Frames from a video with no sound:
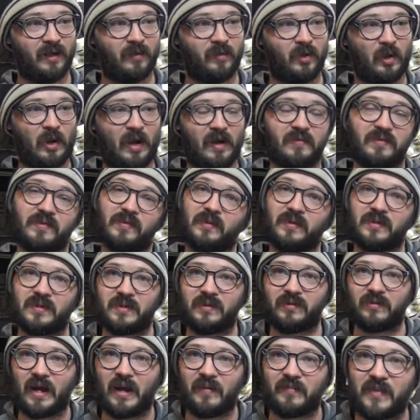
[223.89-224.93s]
wife
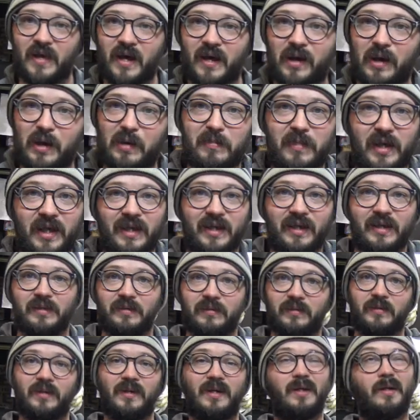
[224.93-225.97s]
dropped that on me
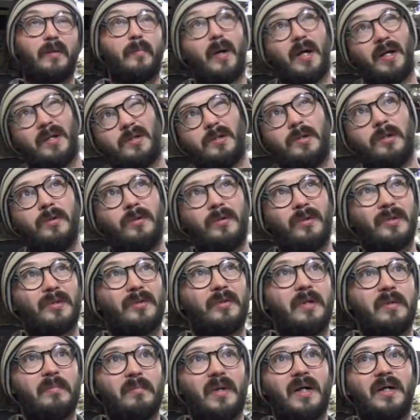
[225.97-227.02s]
in about 2 or
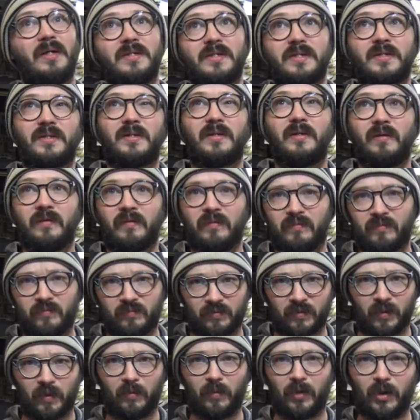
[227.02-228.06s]
3 months
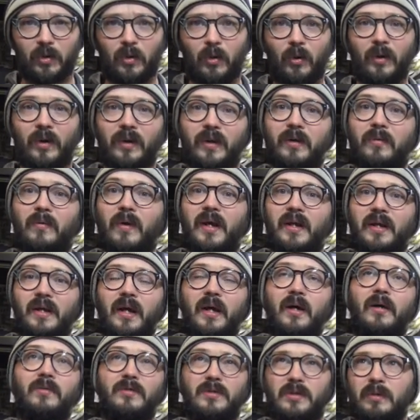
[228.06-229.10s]
from recording right
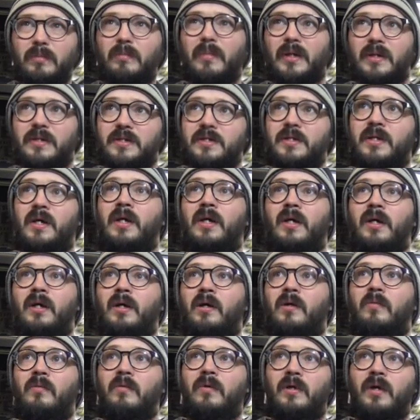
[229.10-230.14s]
now. 2 months.
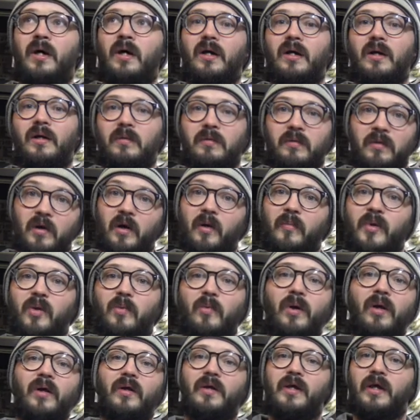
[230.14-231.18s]
I'll be
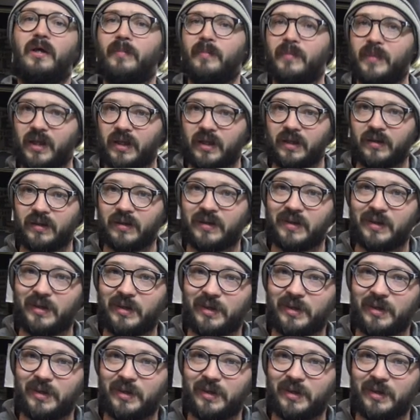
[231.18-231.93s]
welcoming,